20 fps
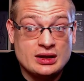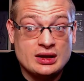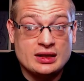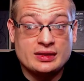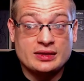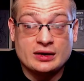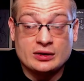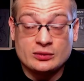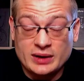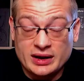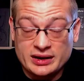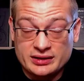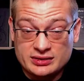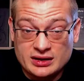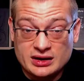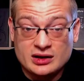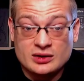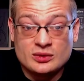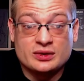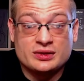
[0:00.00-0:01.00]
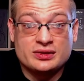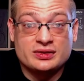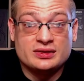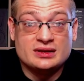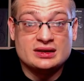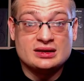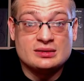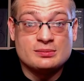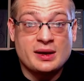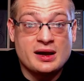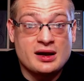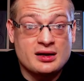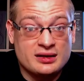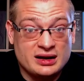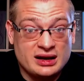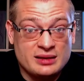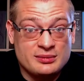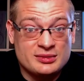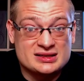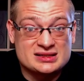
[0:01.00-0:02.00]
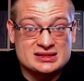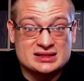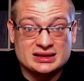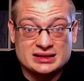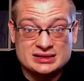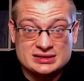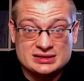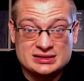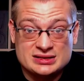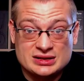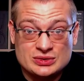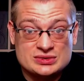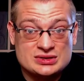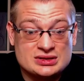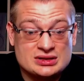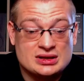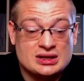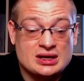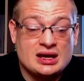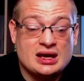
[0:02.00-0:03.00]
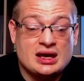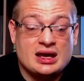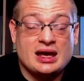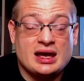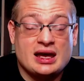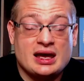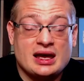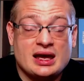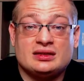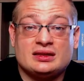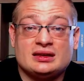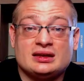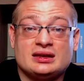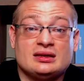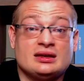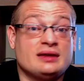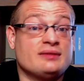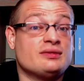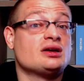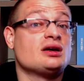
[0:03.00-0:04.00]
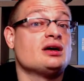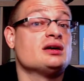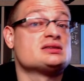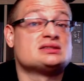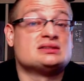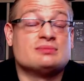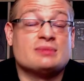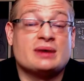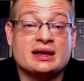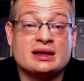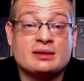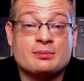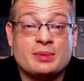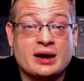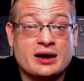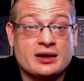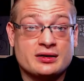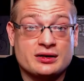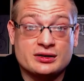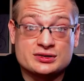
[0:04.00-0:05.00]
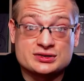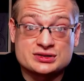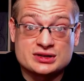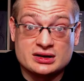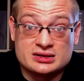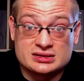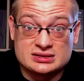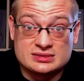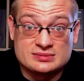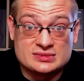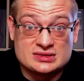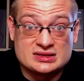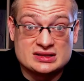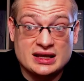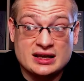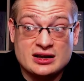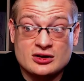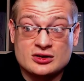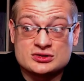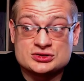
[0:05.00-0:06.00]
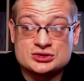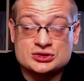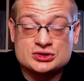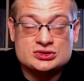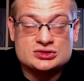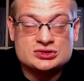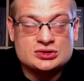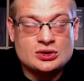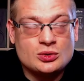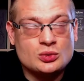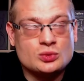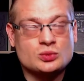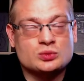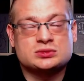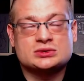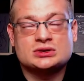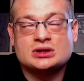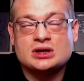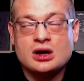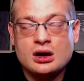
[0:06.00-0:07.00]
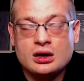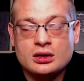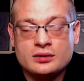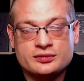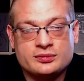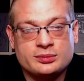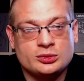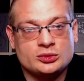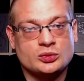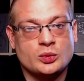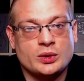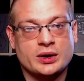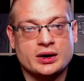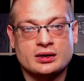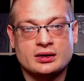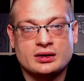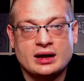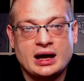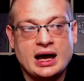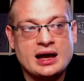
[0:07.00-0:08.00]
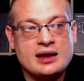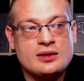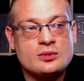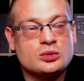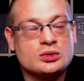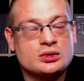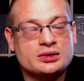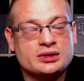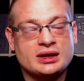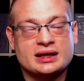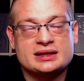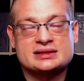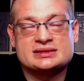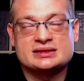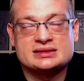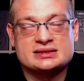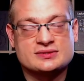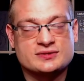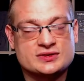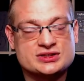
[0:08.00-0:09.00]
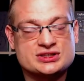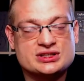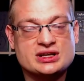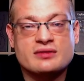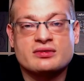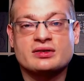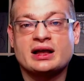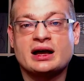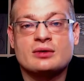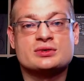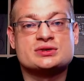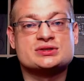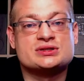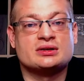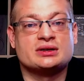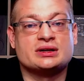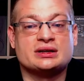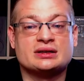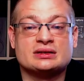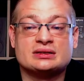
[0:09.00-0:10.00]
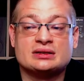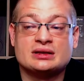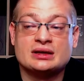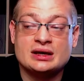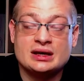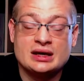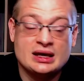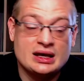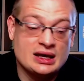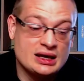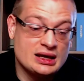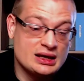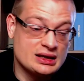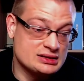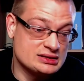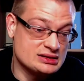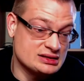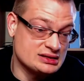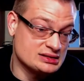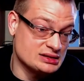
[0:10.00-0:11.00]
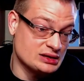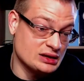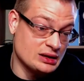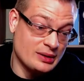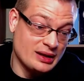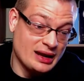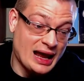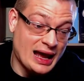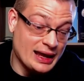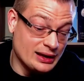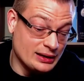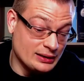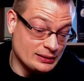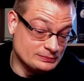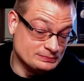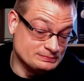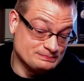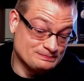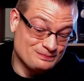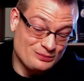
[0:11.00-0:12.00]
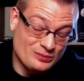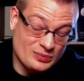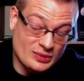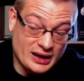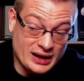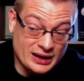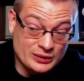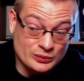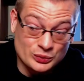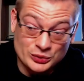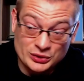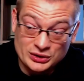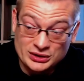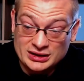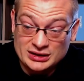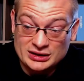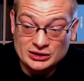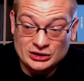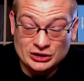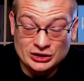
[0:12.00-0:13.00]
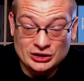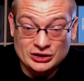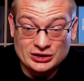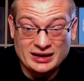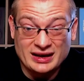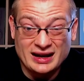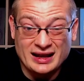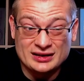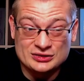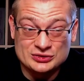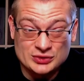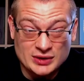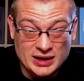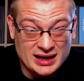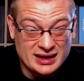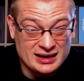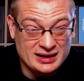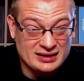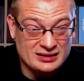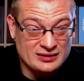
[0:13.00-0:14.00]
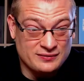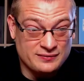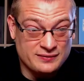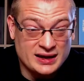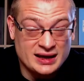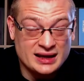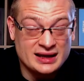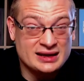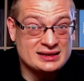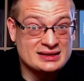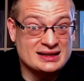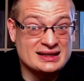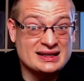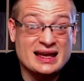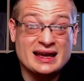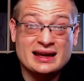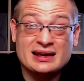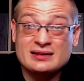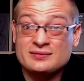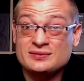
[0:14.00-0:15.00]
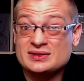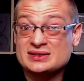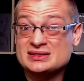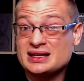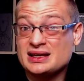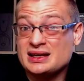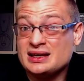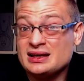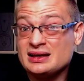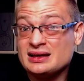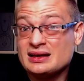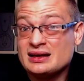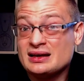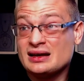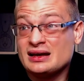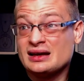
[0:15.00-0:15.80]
They're right there with the Beyerdynamic Xelentos and the even custom, my Empire Ears Customs. They are so comfortable to wear. I've worn, like I said, for several hours on end. So, I mean, I really looked and I tried to find a negative to say.